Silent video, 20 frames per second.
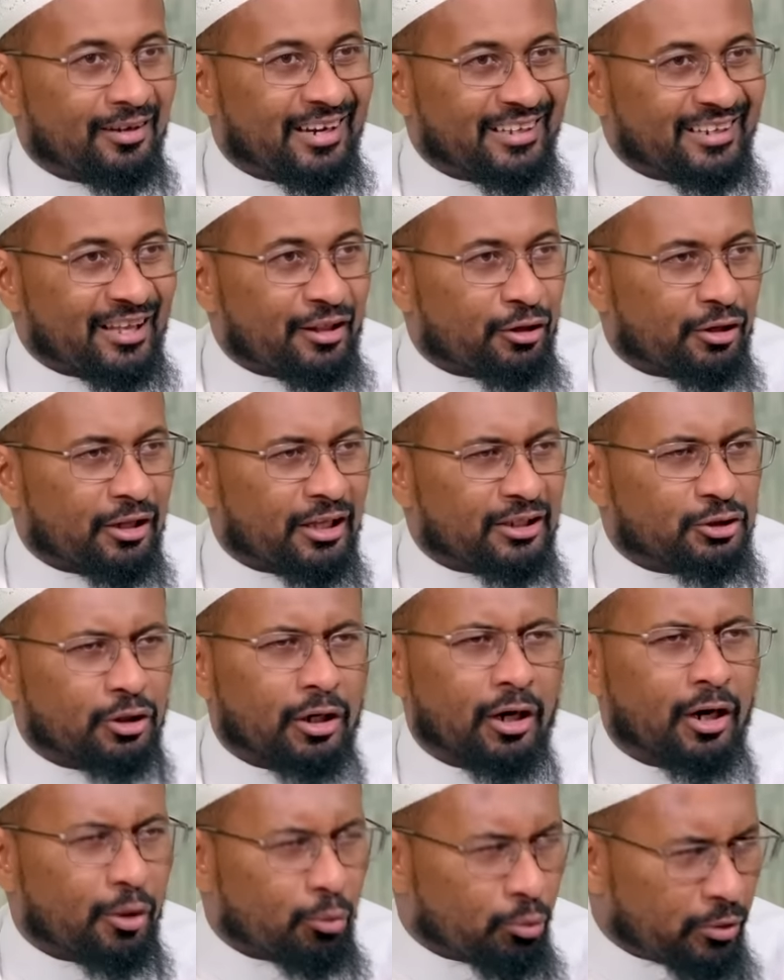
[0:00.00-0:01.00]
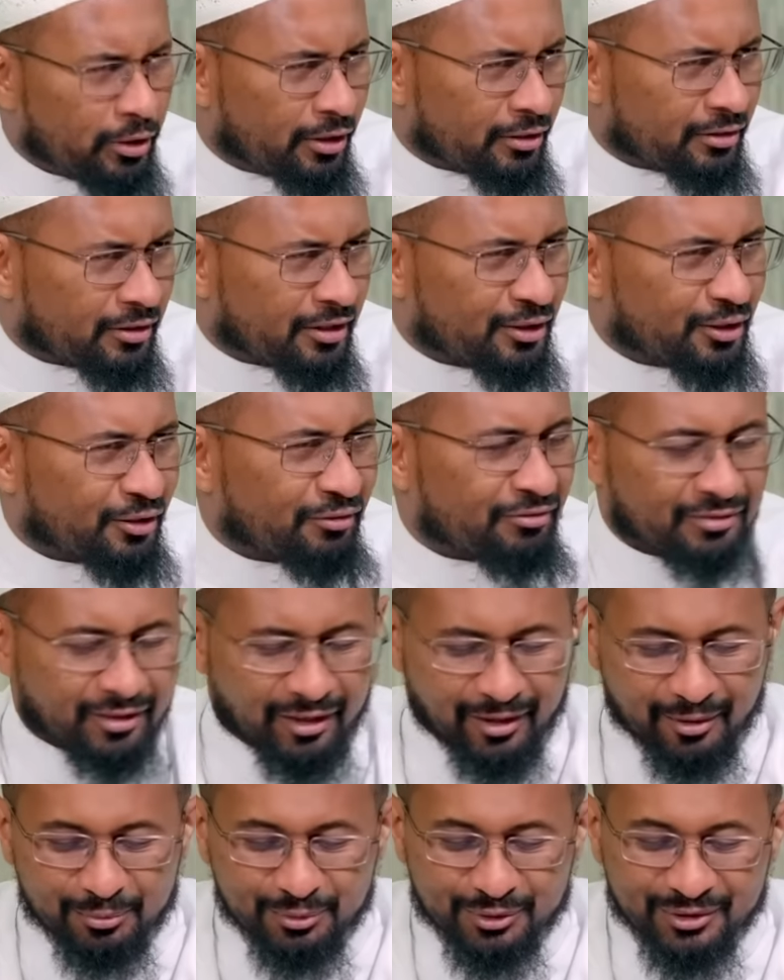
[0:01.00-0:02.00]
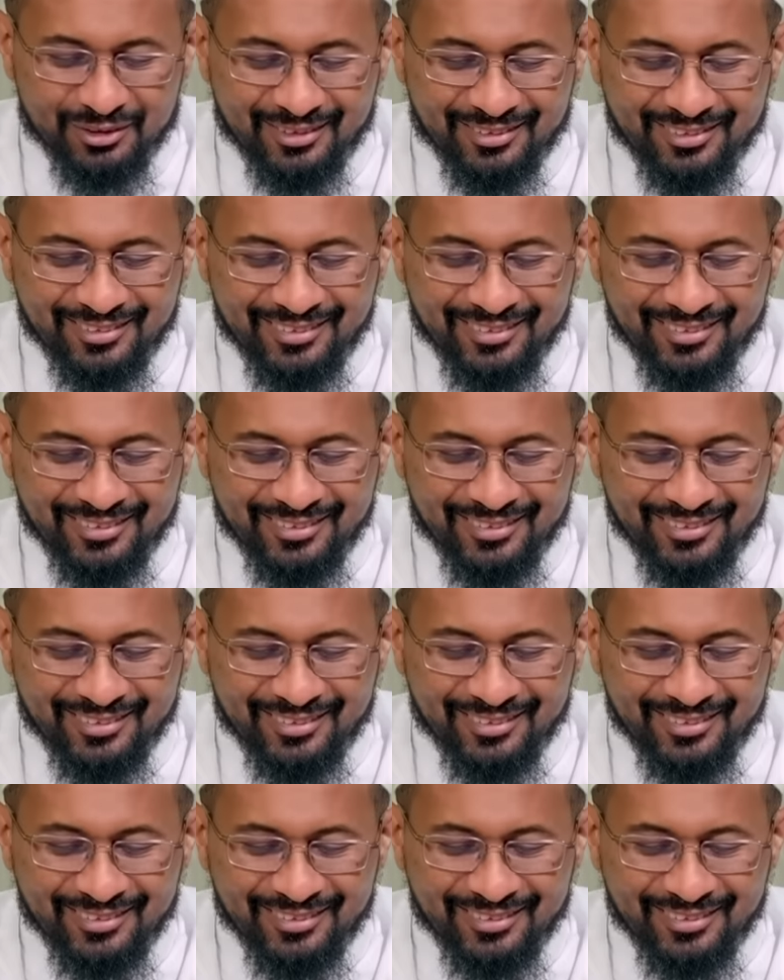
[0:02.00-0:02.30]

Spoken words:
Another lecture. Are we at the end of times?